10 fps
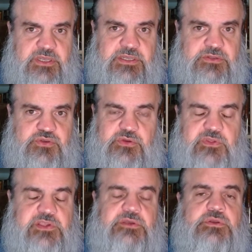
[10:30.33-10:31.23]
uh,
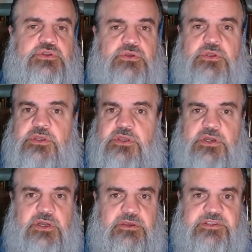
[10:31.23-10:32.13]
Truth Social
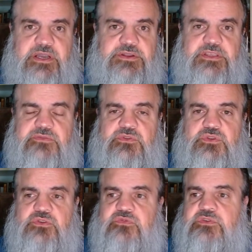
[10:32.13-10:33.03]
calls out a given
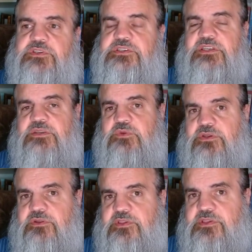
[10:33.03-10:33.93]
university. We
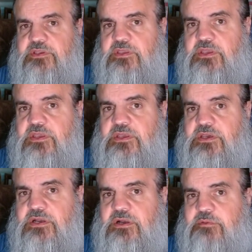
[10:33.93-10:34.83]
could see
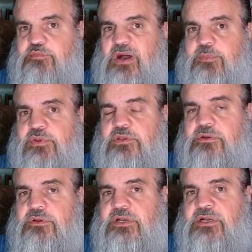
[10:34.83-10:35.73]
uh,
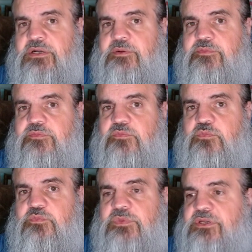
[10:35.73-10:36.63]
popular uh,
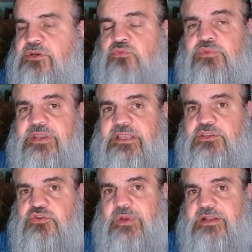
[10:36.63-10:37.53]

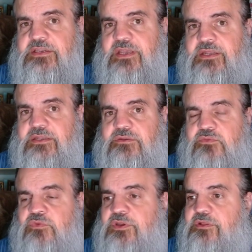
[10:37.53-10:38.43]
rage directed at it
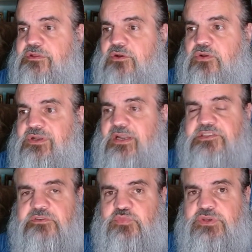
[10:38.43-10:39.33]
with all
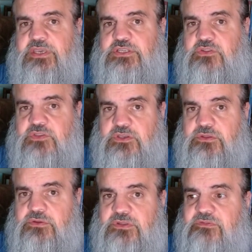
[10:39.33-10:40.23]
kinds of implications,
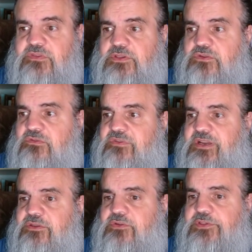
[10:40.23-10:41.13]
including physical
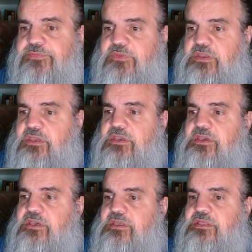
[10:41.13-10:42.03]
violence.
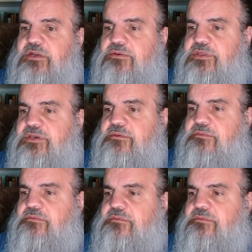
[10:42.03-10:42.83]
Now, the